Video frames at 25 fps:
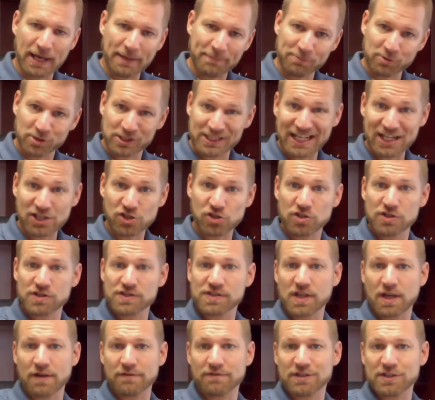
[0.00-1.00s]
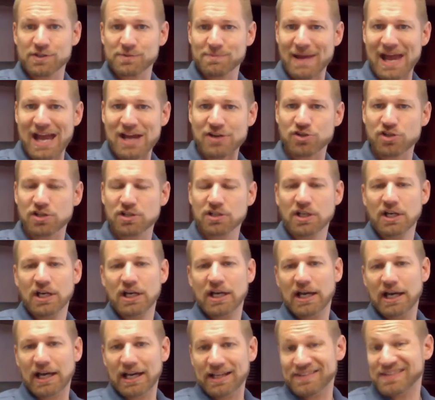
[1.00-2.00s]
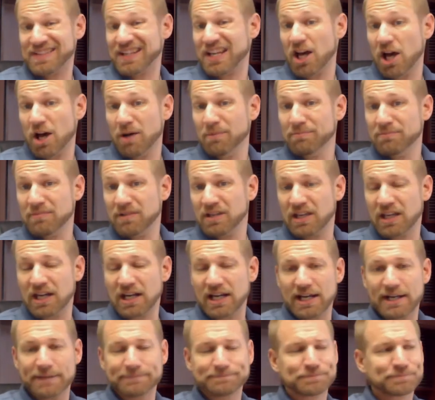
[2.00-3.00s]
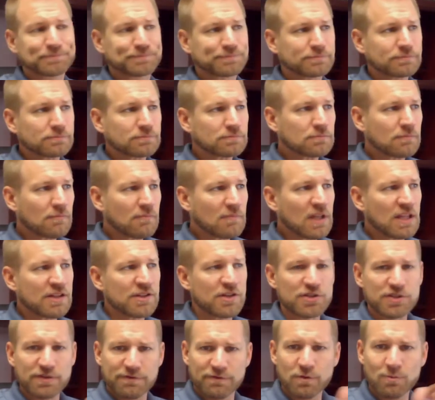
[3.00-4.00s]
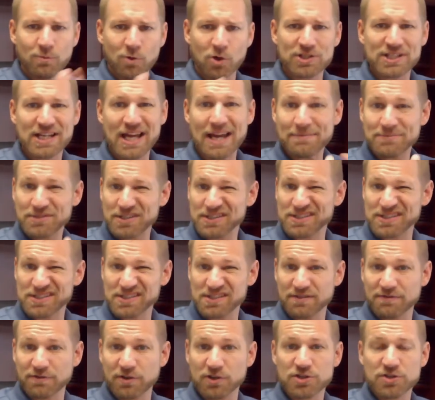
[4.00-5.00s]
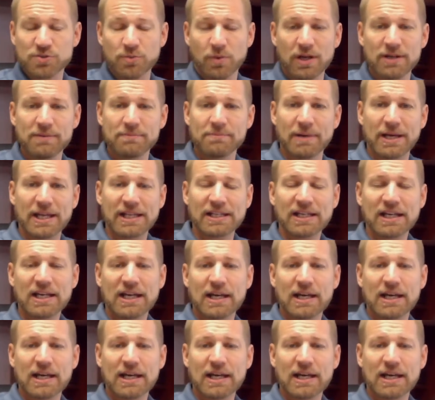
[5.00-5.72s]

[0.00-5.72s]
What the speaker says: predictions of his passion to come. There's a few more times. This is the first one, but